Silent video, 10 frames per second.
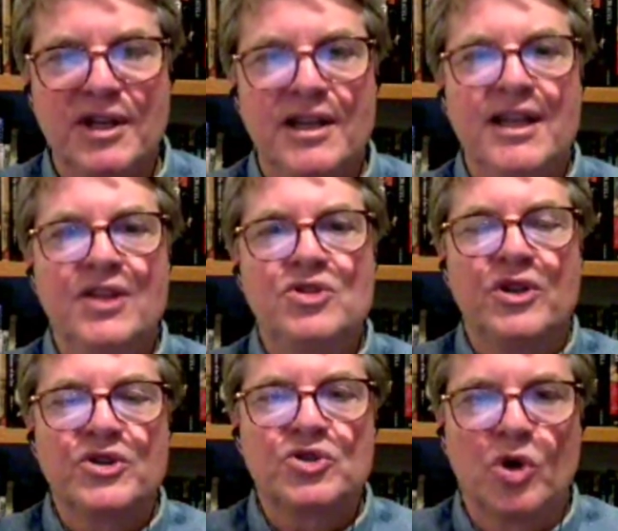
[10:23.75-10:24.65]
into
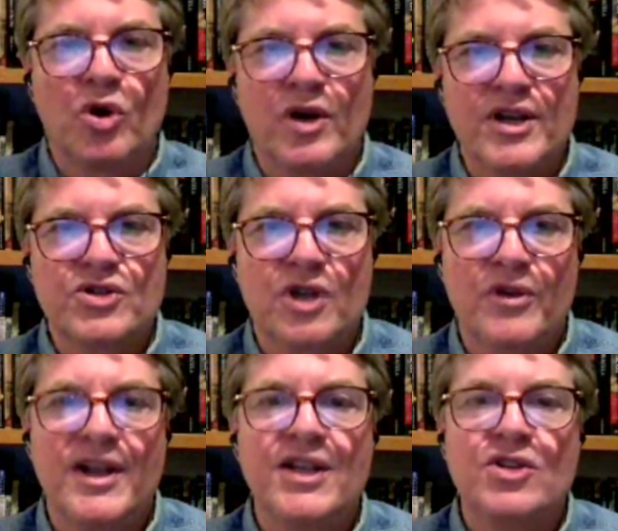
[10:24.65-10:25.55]
the story, so
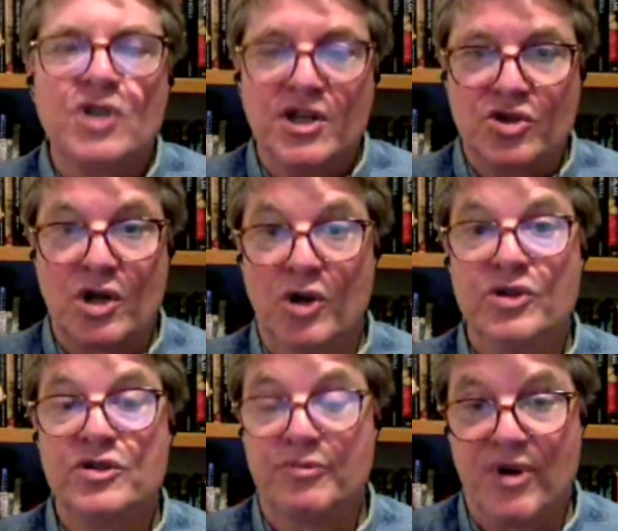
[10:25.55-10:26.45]
that it, it
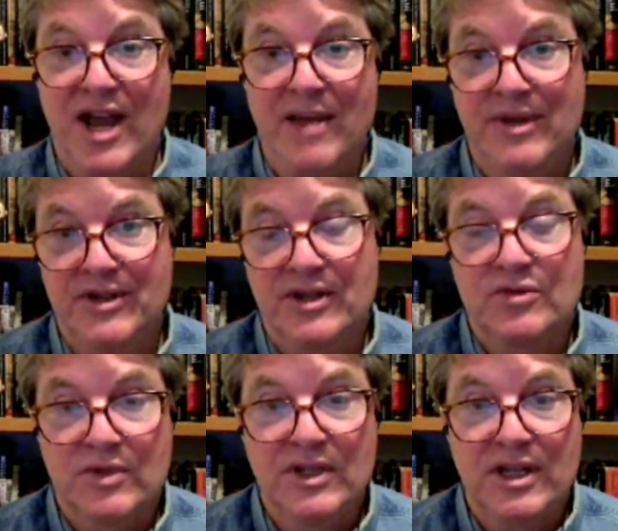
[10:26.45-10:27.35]
shows Bram as a
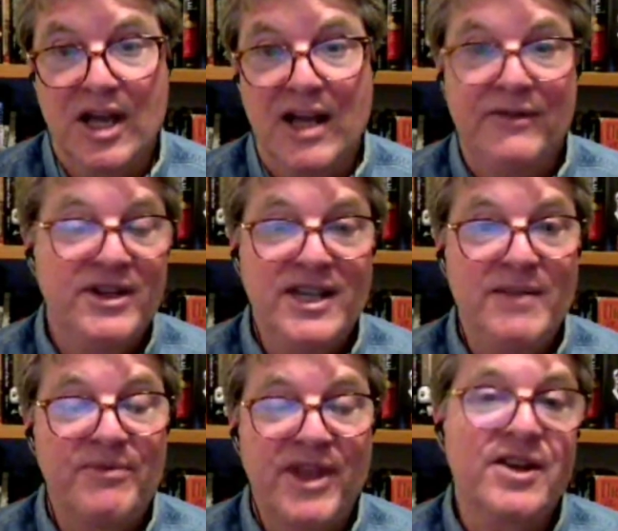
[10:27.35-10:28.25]
really kind of a deep
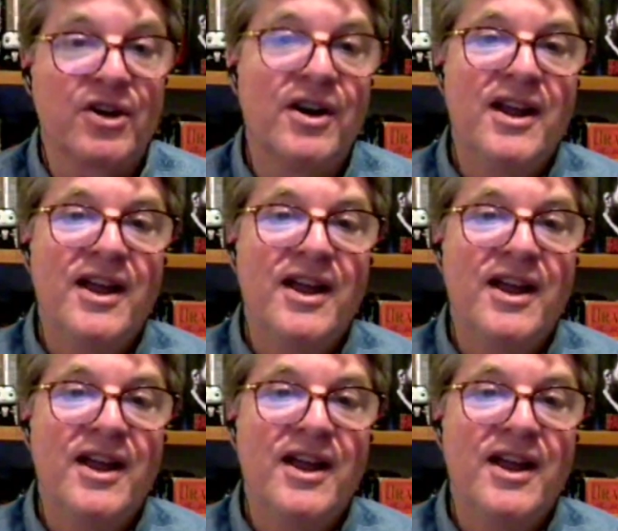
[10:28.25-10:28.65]
thinker.